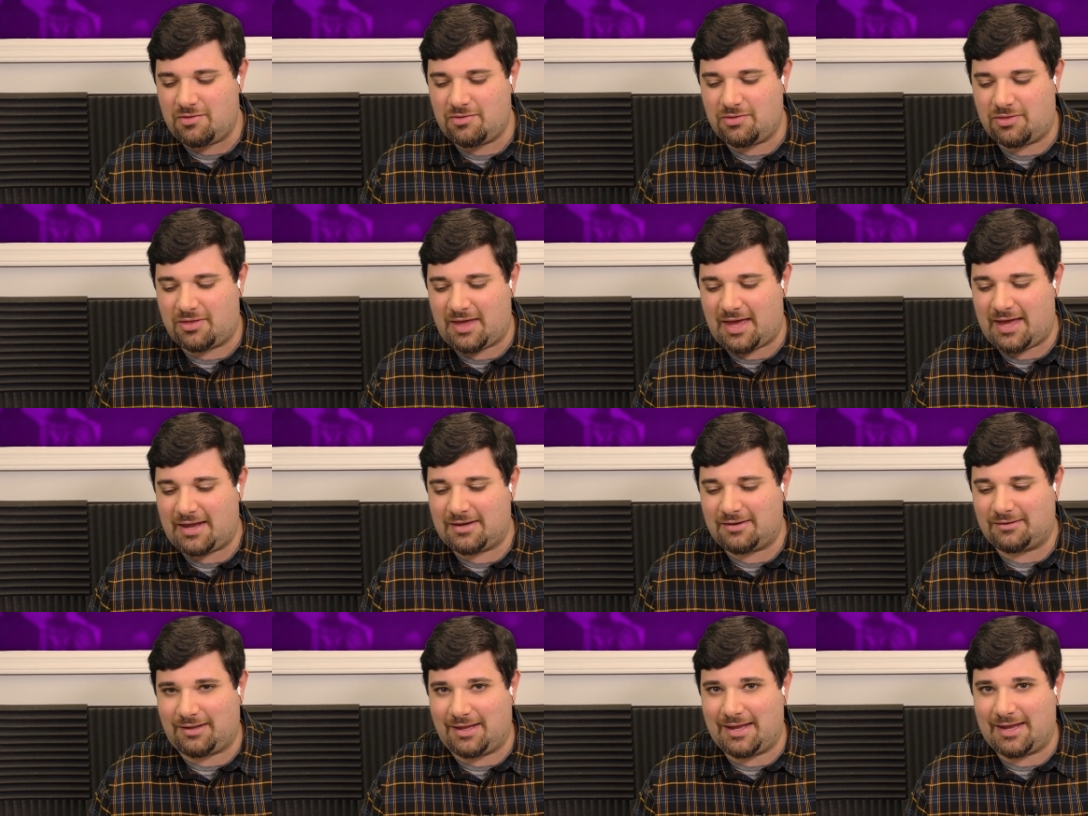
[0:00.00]

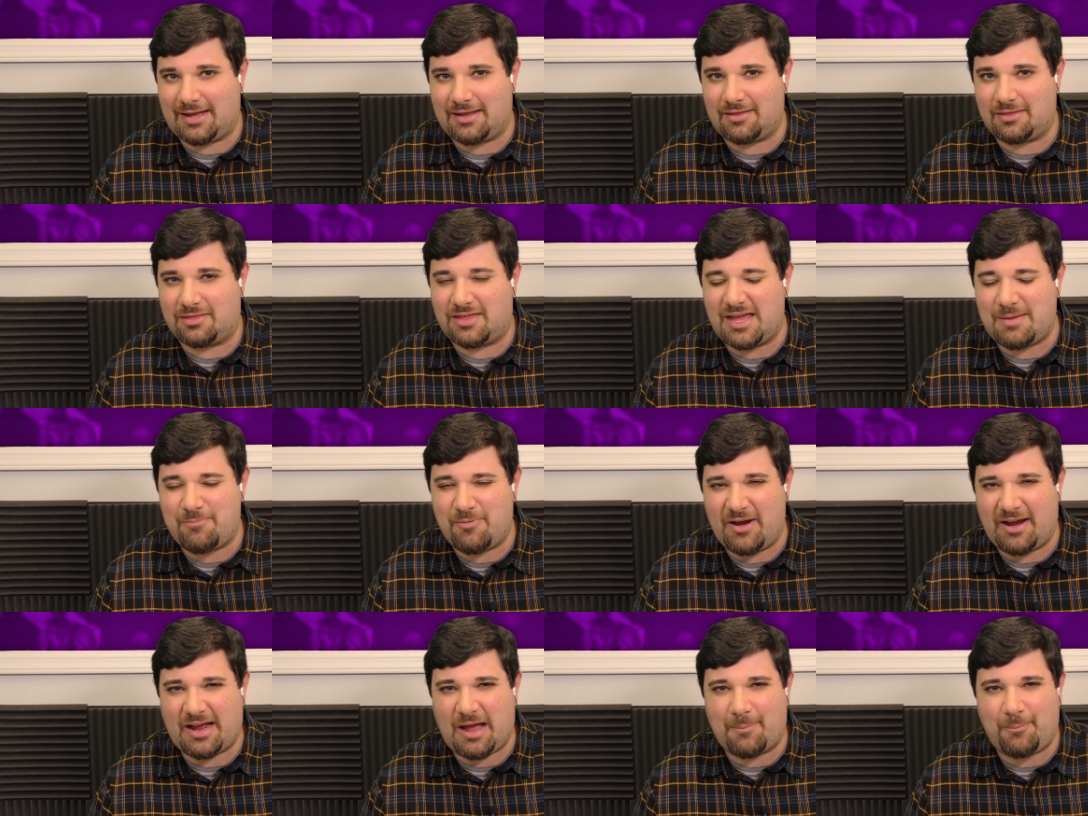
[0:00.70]
that like they
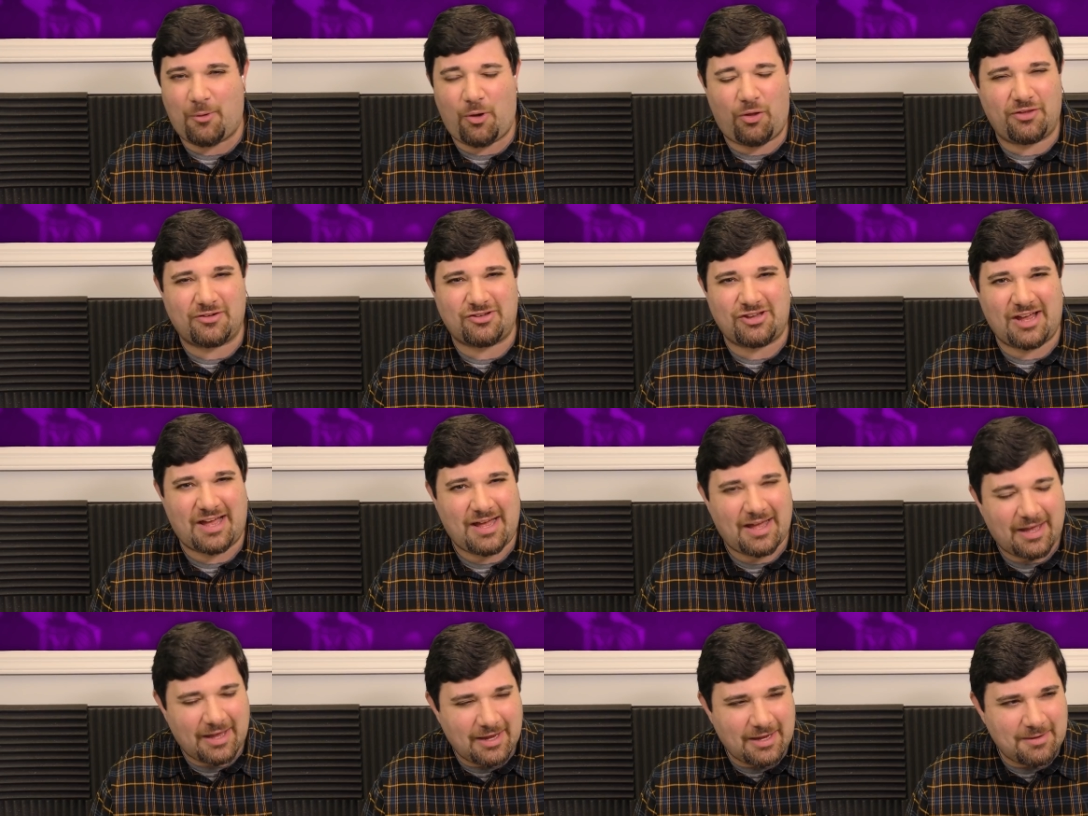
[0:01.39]
break up all the
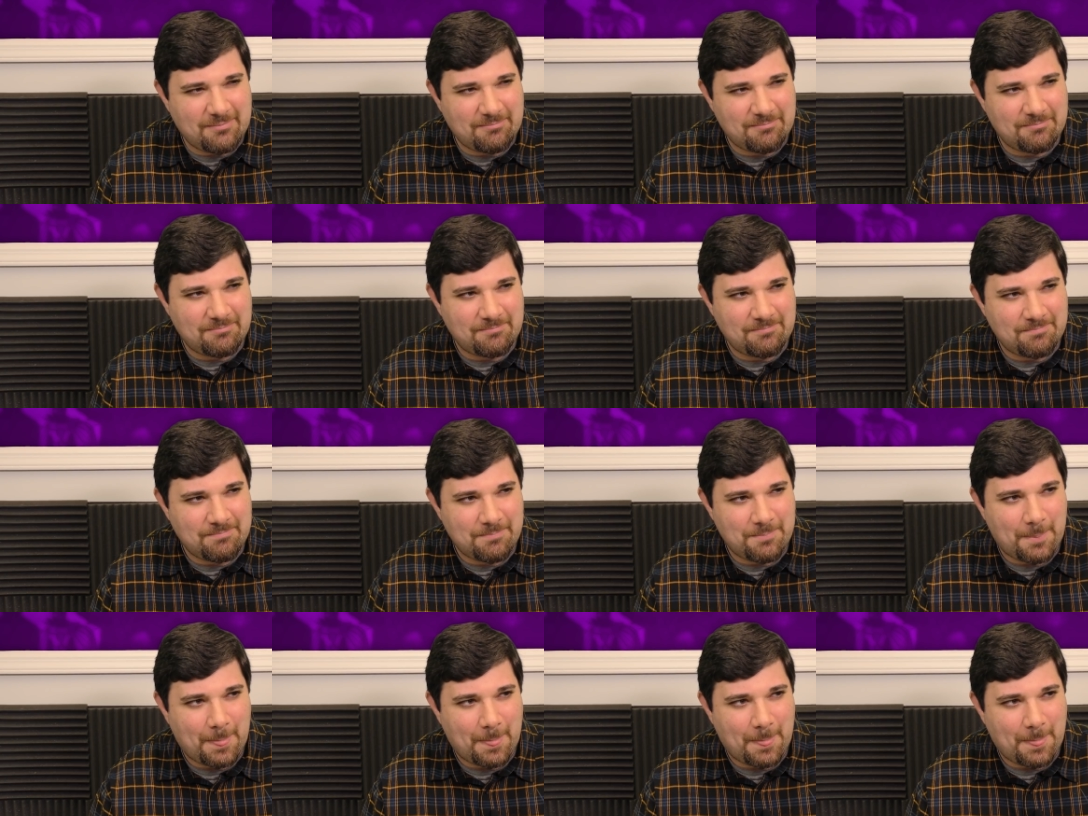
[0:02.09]
time.